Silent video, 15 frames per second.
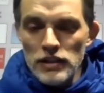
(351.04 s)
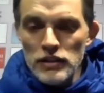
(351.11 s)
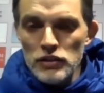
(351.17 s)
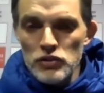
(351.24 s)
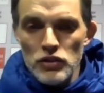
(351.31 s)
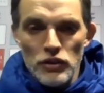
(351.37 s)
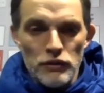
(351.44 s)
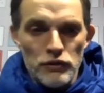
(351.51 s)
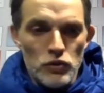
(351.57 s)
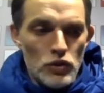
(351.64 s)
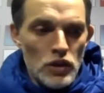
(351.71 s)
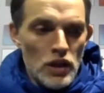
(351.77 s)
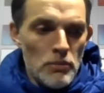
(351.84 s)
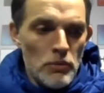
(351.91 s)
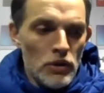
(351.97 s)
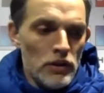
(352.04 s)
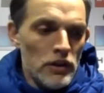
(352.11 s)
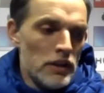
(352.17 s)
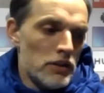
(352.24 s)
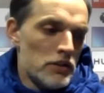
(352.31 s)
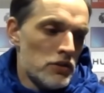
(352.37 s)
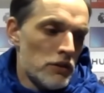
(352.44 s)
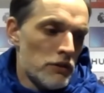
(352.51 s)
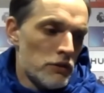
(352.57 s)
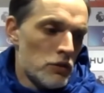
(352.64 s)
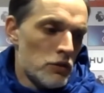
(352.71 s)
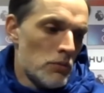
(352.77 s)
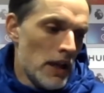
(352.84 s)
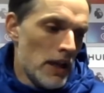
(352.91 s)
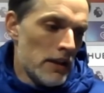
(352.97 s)
They deserve to come on. They deserve
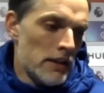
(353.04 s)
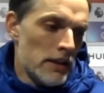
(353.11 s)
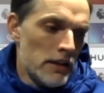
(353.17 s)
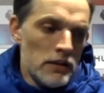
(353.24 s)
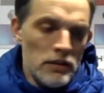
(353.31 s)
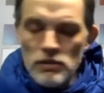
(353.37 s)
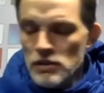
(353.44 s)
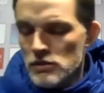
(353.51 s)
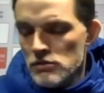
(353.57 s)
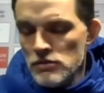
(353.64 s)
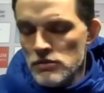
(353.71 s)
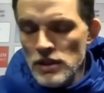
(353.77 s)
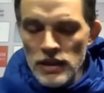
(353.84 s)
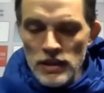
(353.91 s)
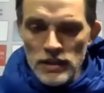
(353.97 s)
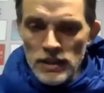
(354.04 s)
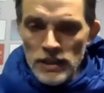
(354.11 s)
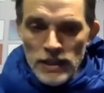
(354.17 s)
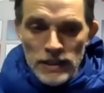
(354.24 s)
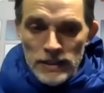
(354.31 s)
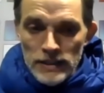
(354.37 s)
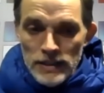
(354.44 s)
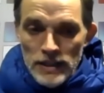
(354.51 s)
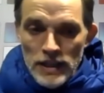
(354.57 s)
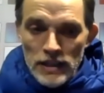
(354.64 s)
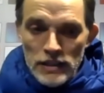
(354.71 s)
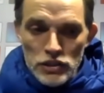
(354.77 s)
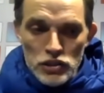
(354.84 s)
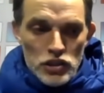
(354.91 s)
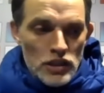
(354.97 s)
to play. They
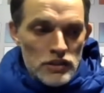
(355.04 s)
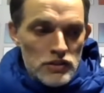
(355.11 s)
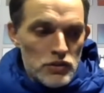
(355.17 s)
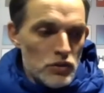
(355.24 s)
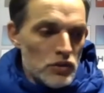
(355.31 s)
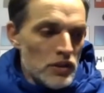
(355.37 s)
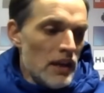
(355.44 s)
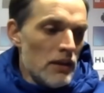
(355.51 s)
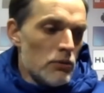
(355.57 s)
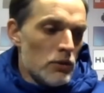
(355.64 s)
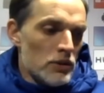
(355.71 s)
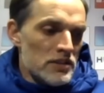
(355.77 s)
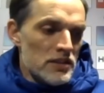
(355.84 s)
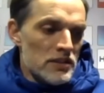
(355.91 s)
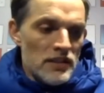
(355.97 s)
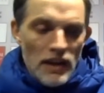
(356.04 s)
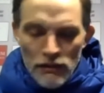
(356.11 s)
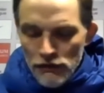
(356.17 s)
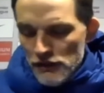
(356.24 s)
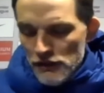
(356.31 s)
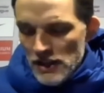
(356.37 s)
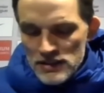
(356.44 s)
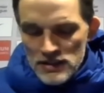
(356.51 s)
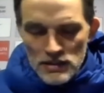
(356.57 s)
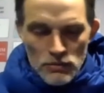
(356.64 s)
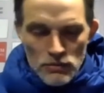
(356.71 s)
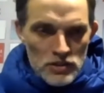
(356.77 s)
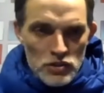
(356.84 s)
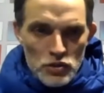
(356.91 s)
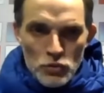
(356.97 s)
had a chance today. Was it tough? Yes,
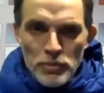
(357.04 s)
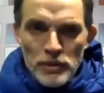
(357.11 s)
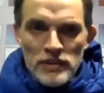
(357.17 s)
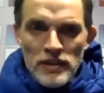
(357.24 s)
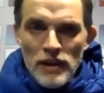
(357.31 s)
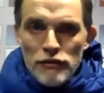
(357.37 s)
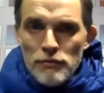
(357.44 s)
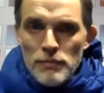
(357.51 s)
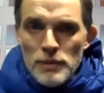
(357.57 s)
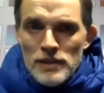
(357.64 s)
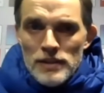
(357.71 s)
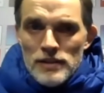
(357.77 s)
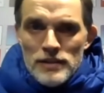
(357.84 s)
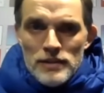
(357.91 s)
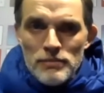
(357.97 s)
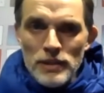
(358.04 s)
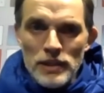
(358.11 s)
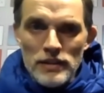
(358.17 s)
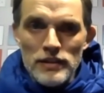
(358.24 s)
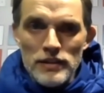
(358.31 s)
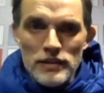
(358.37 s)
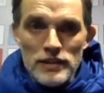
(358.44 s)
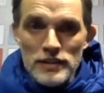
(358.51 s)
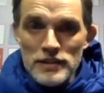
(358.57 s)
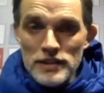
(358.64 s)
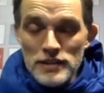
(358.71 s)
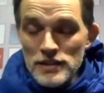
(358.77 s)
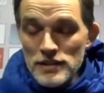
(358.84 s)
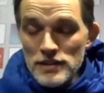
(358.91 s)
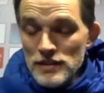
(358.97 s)
it was super tough. But
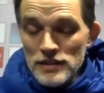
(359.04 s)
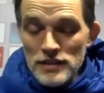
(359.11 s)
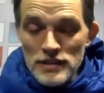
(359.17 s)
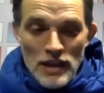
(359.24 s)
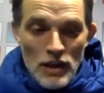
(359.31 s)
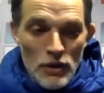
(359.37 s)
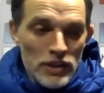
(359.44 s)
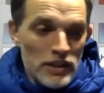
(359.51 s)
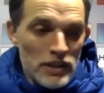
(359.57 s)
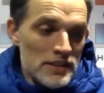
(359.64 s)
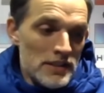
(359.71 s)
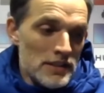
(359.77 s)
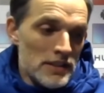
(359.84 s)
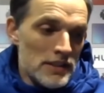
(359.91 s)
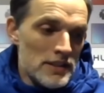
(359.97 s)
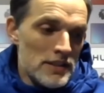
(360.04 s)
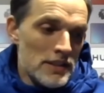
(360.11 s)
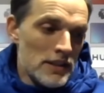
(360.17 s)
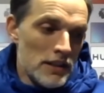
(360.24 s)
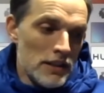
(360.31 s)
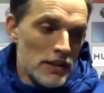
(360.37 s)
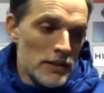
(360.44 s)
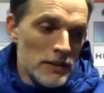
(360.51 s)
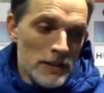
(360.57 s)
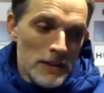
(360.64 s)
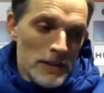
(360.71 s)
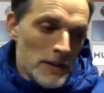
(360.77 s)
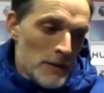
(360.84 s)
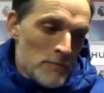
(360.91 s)
this is how it is. It's you